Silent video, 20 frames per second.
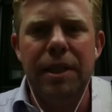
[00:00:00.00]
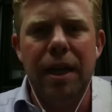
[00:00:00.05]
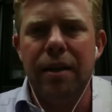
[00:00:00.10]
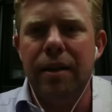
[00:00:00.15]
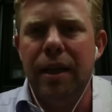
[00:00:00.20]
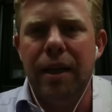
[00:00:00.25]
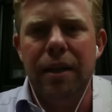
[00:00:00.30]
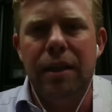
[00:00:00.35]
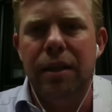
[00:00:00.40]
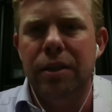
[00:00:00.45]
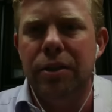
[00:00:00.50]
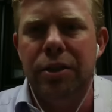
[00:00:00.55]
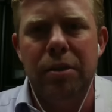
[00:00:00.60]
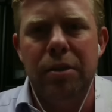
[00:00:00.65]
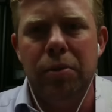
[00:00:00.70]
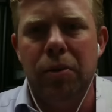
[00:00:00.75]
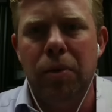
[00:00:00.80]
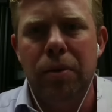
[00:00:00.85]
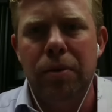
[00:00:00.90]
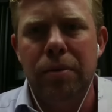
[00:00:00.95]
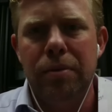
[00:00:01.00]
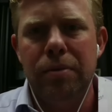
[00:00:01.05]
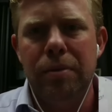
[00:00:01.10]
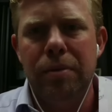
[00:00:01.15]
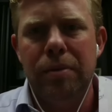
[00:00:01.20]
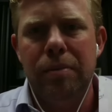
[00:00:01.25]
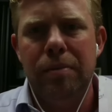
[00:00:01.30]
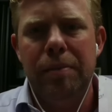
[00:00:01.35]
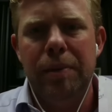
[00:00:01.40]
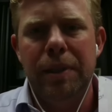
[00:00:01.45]
down to that leadership role
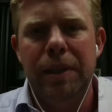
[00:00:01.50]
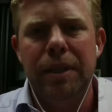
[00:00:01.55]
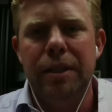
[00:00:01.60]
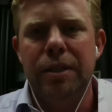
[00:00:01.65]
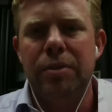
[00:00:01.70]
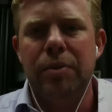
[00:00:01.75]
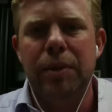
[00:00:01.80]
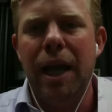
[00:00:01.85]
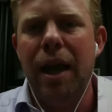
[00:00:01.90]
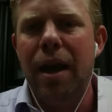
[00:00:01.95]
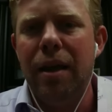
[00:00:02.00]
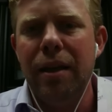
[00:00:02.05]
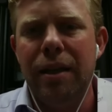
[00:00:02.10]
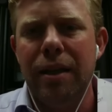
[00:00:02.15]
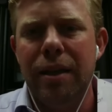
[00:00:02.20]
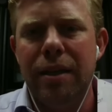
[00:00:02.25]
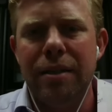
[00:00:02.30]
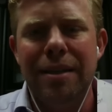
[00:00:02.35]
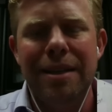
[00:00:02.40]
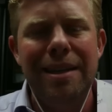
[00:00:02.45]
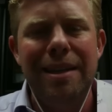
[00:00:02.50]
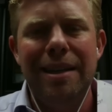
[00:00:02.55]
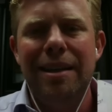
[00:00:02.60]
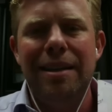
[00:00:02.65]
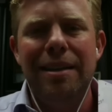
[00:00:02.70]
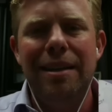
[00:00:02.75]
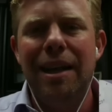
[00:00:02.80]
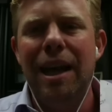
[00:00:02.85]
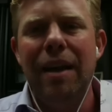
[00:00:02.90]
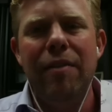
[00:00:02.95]
because the reality is
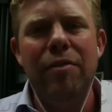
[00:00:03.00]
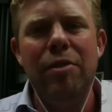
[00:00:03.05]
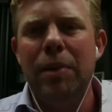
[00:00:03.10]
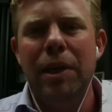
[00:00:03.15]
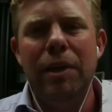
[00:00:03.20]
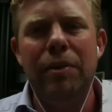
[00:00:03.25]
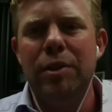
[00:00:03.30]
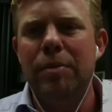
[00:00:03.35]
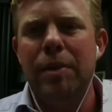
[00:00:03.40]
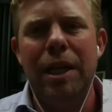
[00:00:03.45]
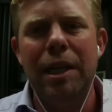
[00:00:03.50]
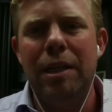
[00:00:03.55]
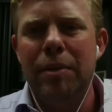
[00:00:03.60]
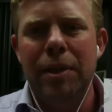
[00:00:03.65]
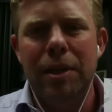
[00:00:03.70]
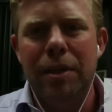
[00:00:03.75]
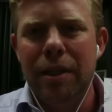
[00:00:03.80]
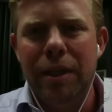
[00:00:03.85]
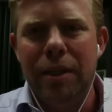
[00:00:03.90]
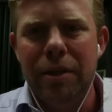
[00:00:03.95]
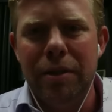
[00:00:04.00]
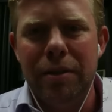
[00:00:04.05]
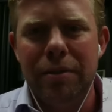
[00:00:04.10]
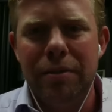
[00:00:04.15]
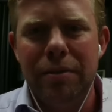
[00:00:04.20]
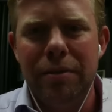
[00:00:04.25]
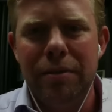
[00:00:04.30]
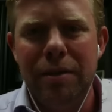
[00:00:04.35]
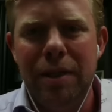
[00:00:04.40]
not everybody was made to be a leader.